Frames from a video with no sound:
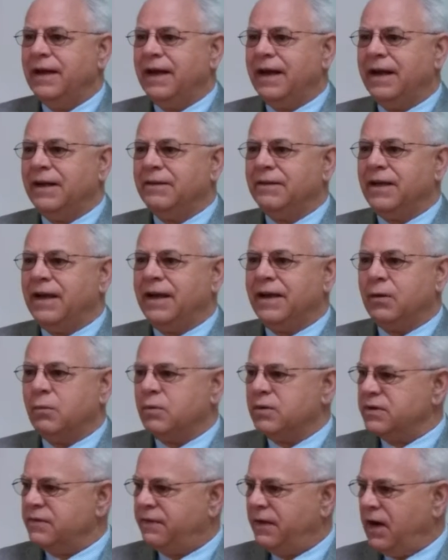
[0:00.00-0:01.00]
and that it
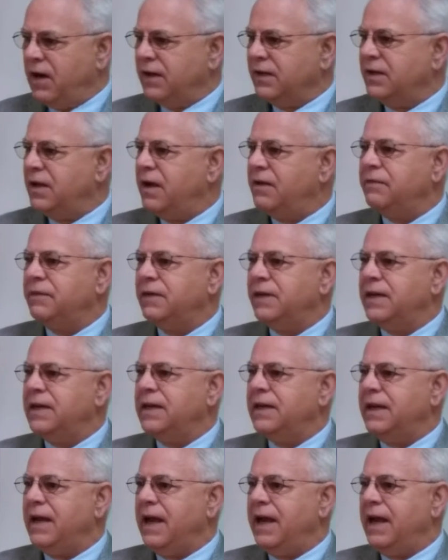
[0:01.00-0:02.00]
was very
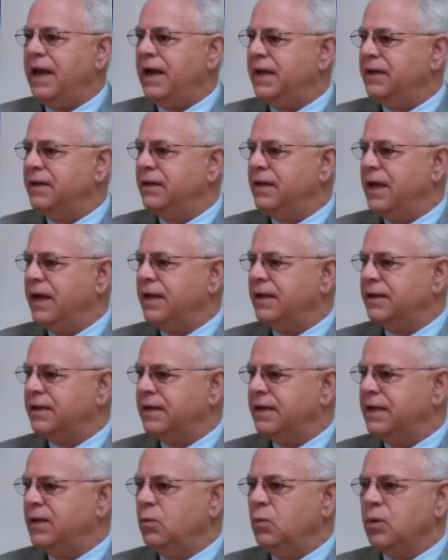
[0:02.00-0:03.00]
lovely, and that
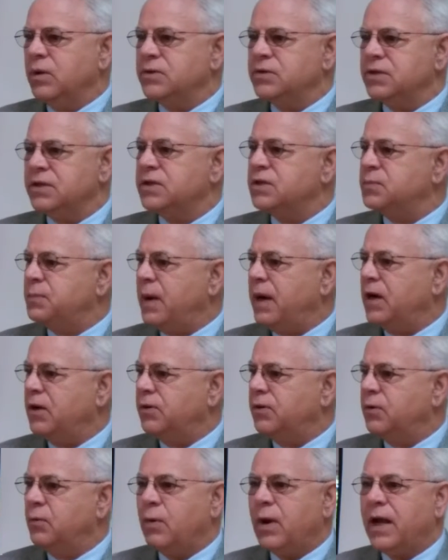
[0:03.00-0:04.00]
he was
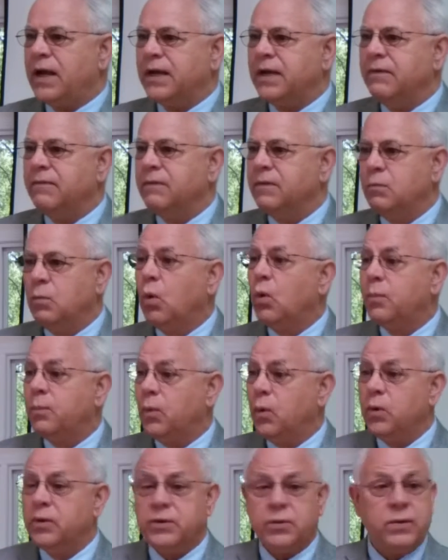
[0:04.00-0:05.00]
inspired to write even more
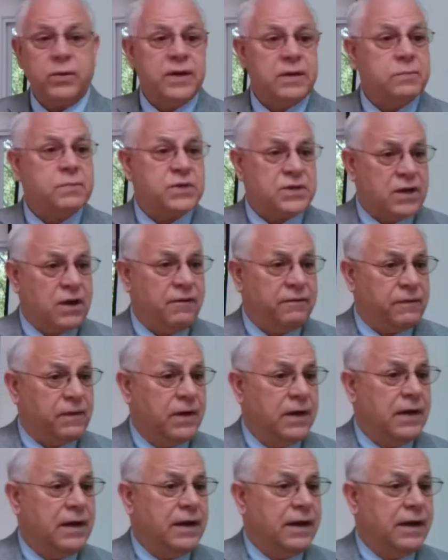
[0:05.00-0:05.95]
poetry himself,